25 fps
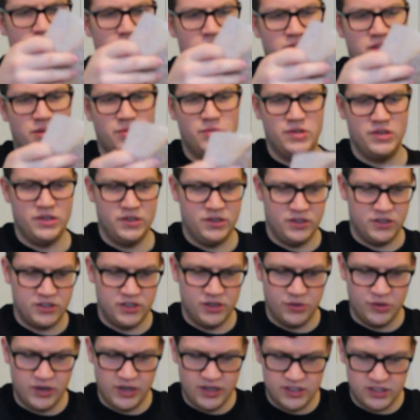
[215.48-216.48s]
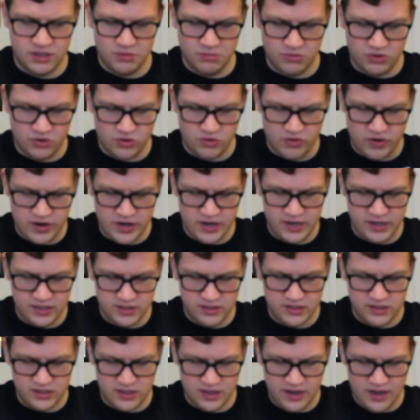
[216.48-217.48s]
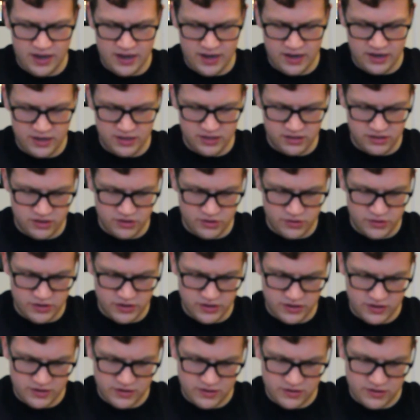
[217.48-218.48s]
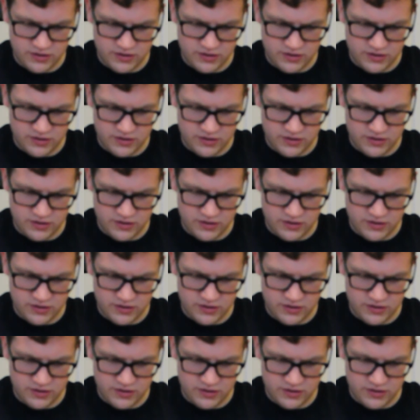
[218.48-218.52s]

Now it looks like we got some grains to add into it.